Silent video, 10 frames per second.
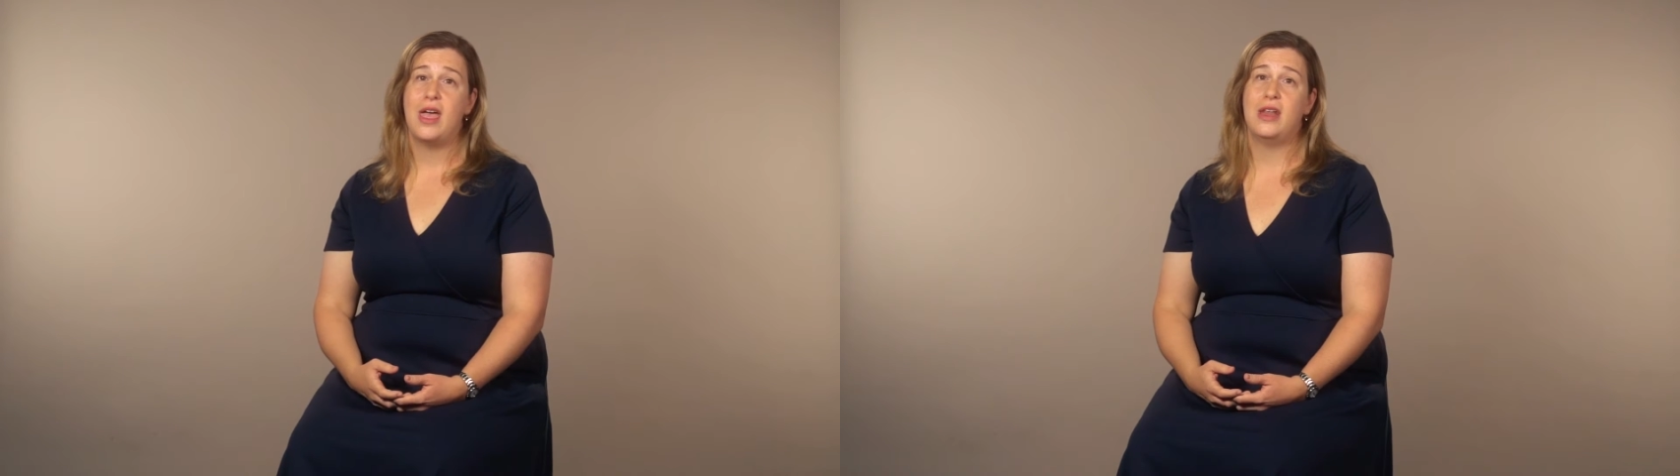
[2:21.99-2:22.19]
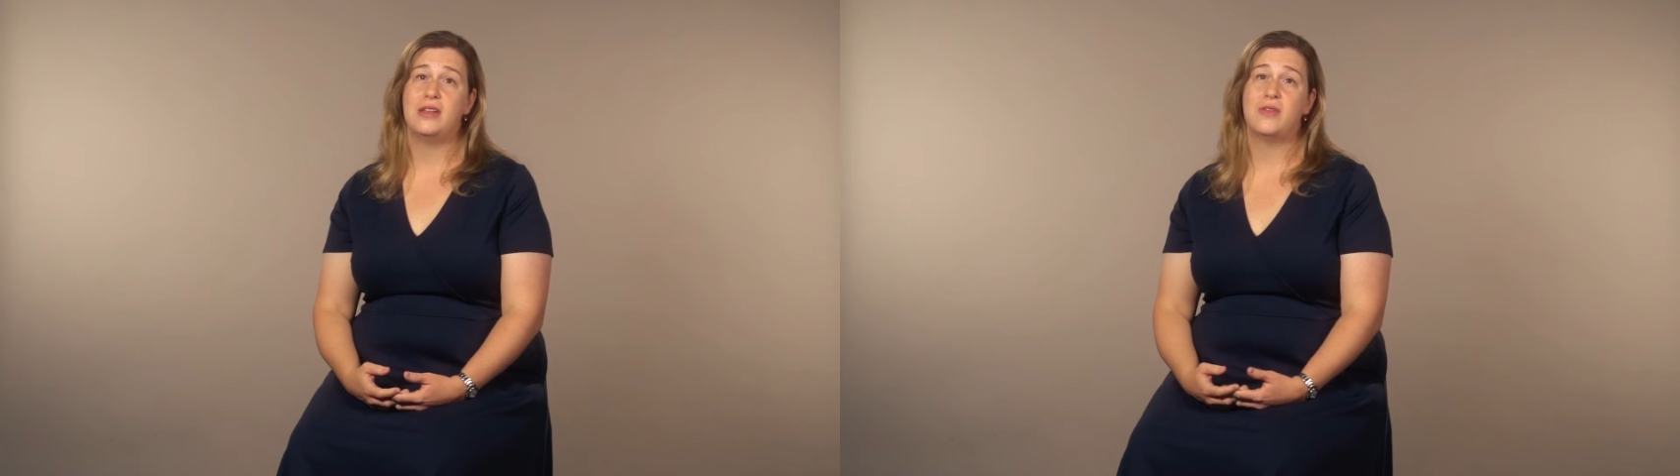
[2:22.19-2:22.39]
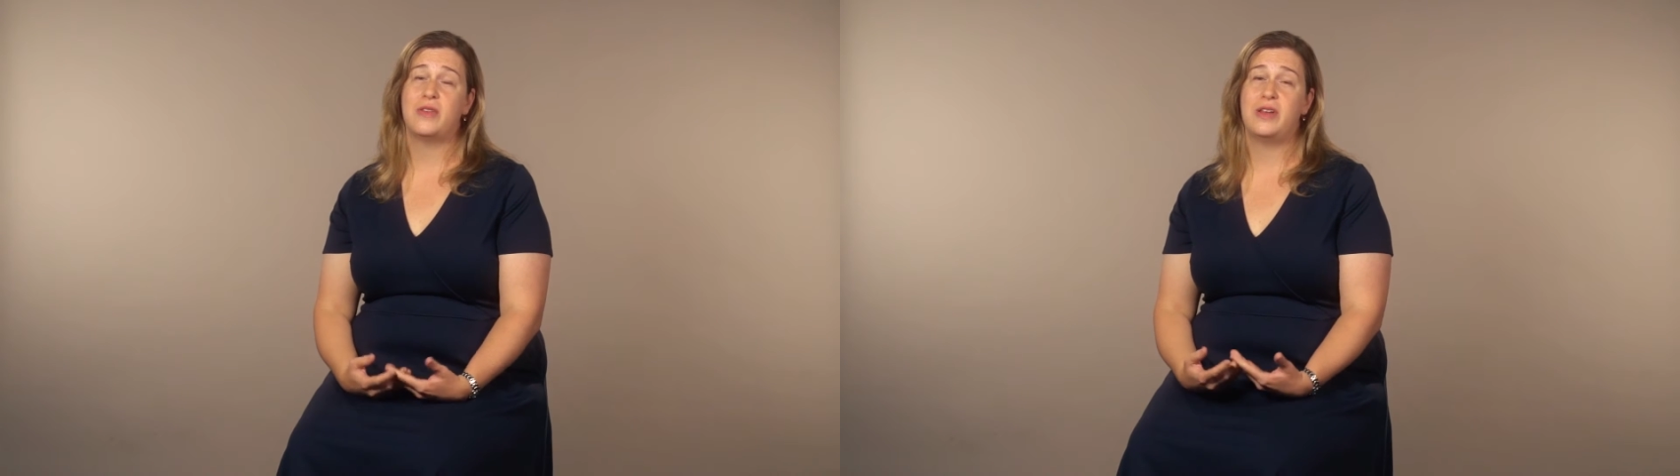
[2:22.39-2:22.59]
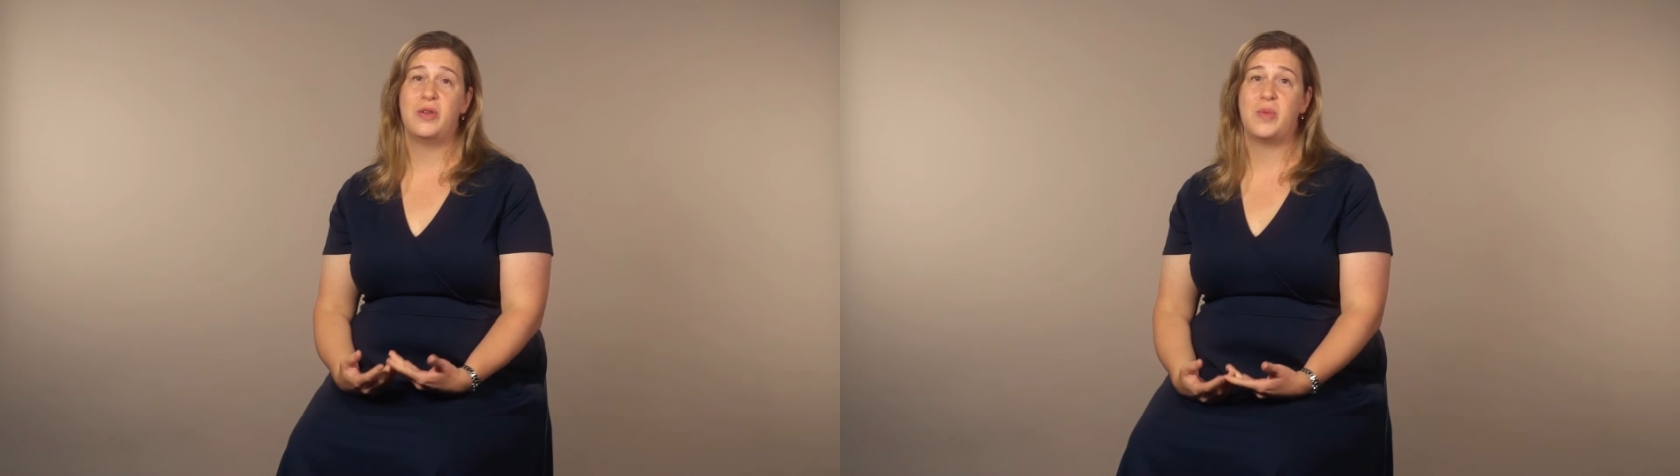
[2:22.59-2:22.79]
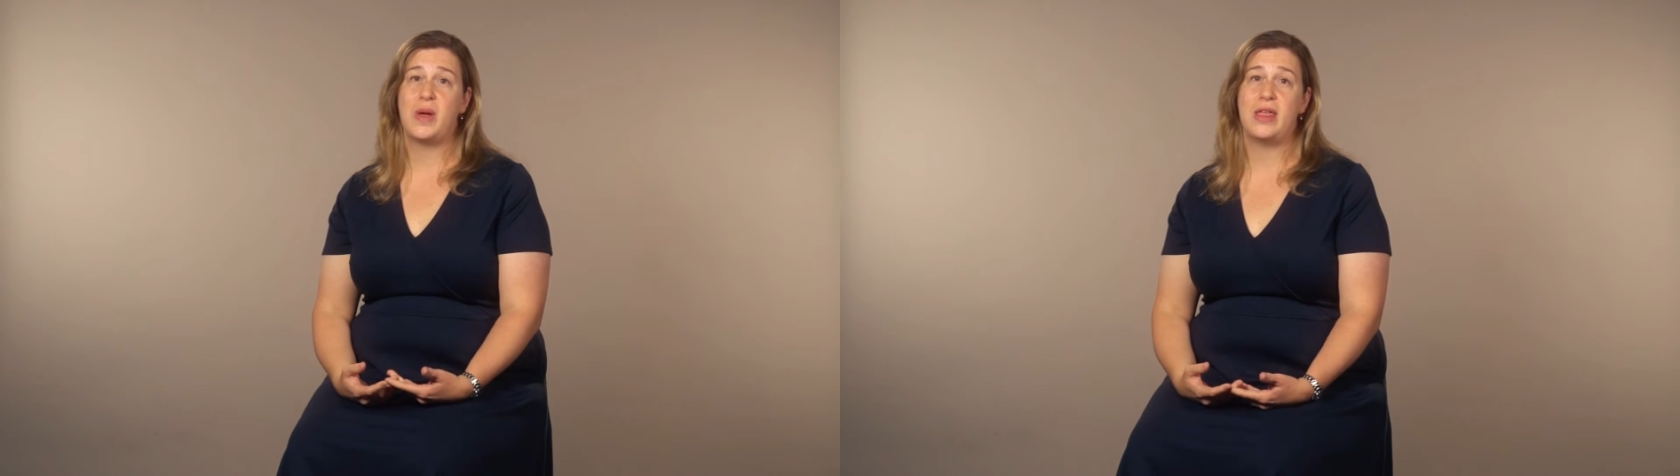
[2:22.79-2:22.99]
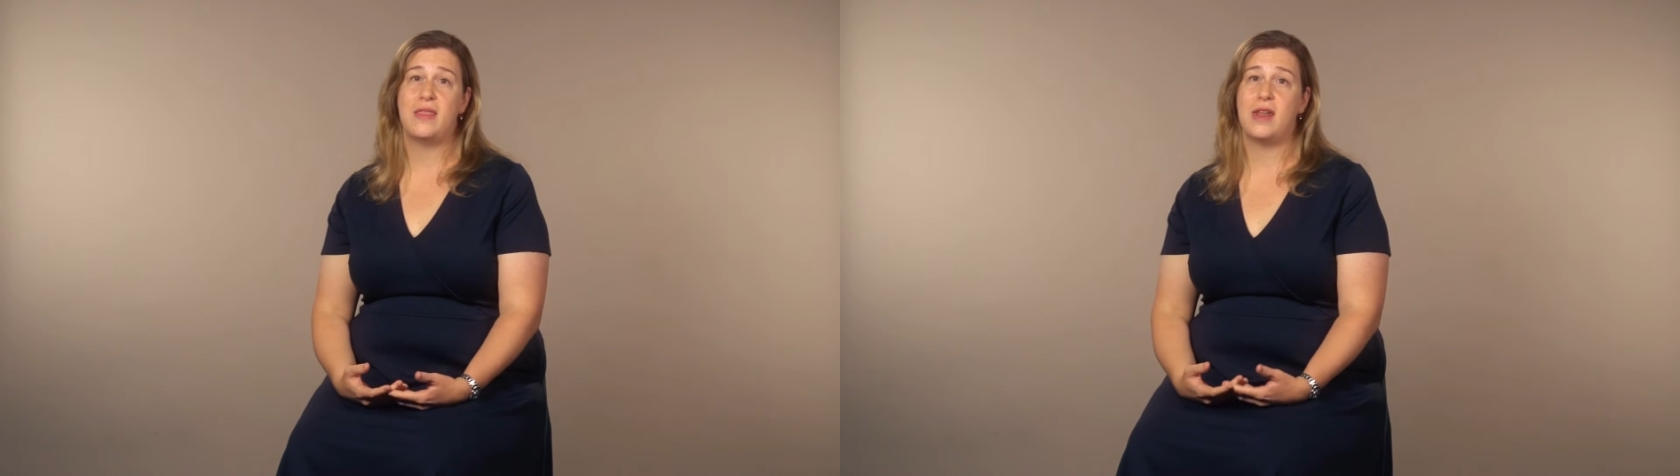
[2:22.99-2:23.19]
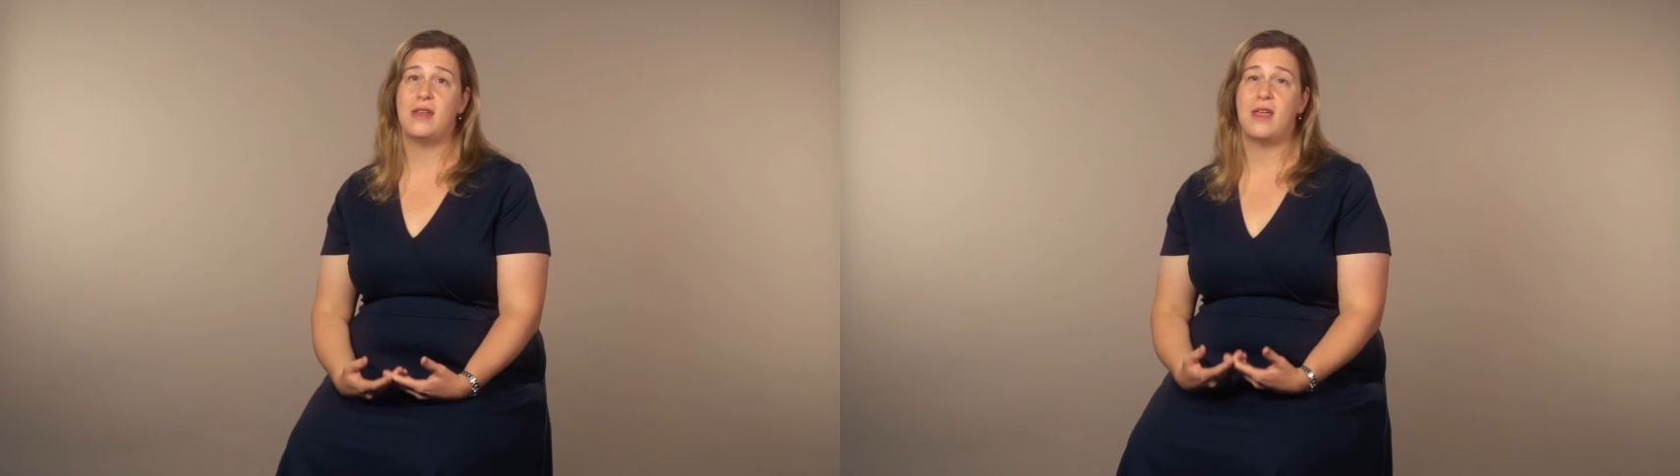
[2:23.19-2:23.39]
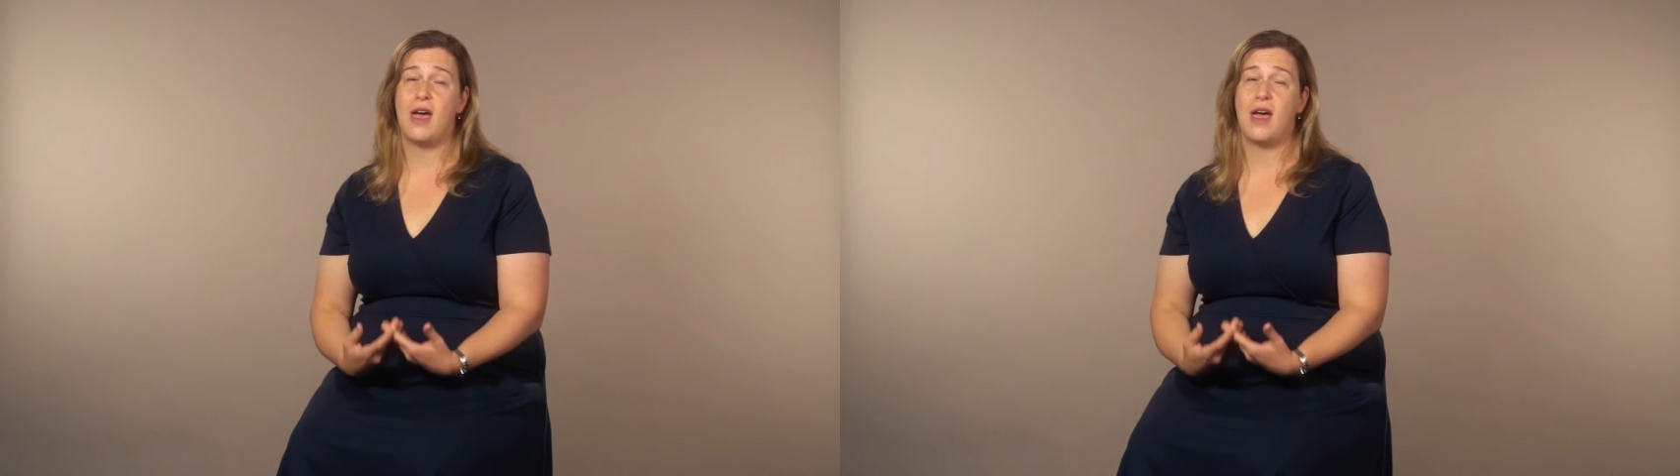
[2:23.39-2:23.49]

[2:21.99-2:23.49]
and it told it in a way that